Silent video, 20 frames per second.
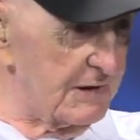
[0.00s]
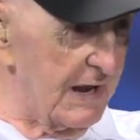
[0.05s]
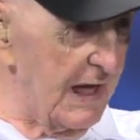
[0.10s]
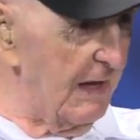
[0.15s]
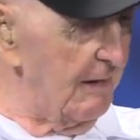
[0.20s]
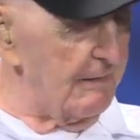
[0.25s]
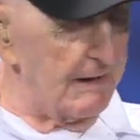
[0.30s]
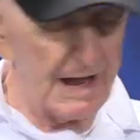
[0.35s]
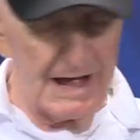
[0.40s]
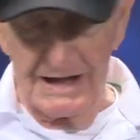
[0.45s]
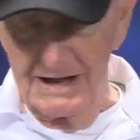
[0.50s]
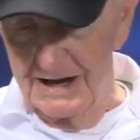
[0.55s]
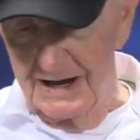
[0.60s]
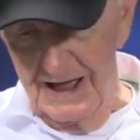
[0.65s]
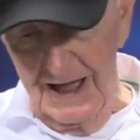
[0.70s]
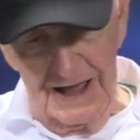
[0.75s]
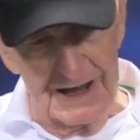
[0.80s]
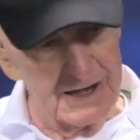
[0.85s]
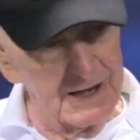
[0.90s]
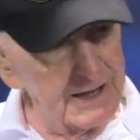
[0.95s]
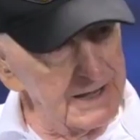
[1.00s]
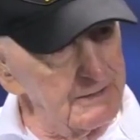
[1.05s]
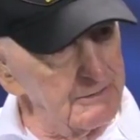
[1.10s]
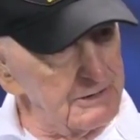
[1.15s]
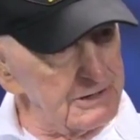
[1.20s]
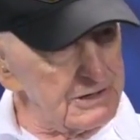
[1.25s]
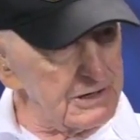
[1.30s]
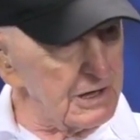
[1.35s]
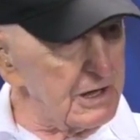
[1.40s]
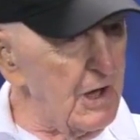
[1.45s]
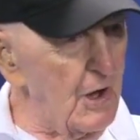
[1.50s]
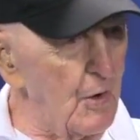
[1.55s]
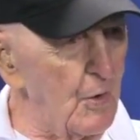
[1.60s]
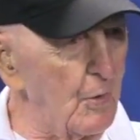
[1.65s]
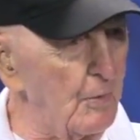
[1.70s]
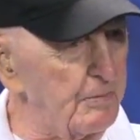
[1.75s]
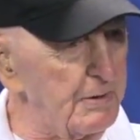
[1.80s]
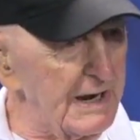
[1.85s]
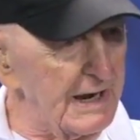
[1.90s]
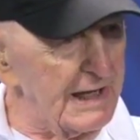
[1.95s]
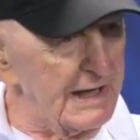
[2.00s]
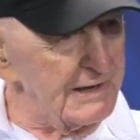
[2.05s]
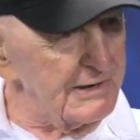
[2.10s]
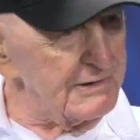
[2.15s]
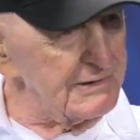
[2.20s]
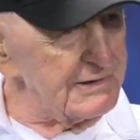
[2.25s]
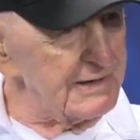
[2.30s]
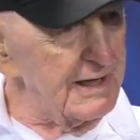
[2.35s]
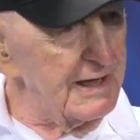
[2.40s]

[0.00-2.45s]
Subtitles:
I thought it was a cold place.